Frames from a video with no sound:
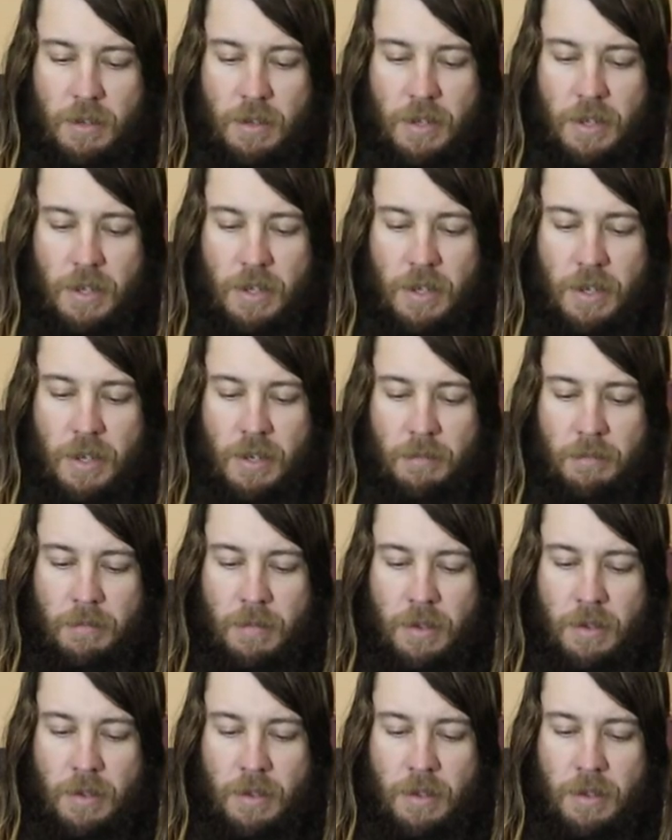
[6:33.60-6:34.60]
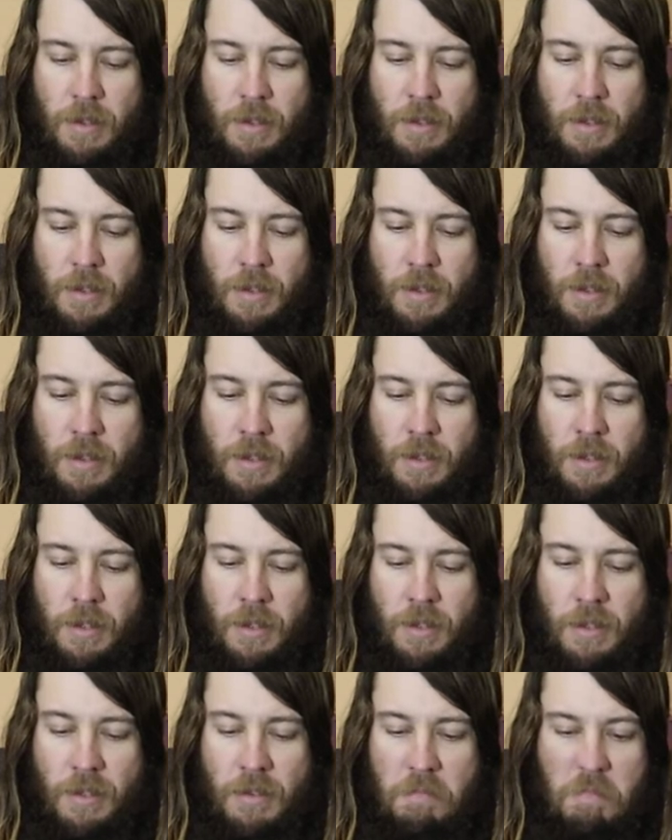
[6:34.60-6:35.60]
I
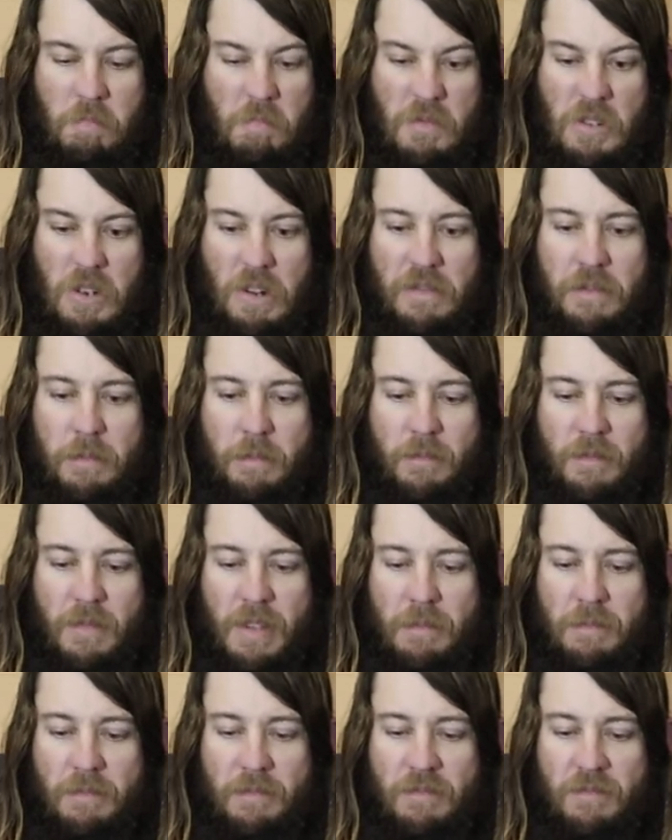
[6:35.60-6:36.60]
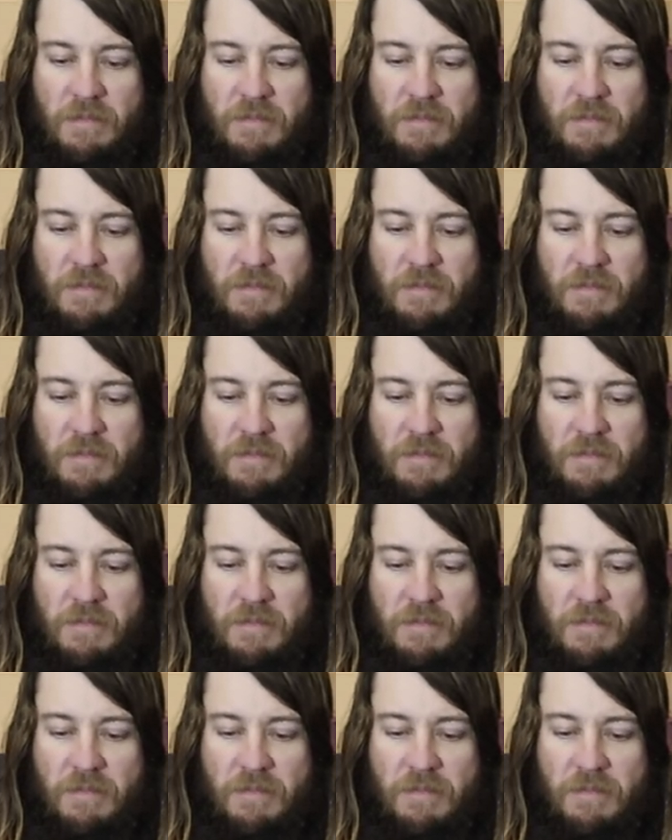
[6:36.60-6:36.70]
don't know if they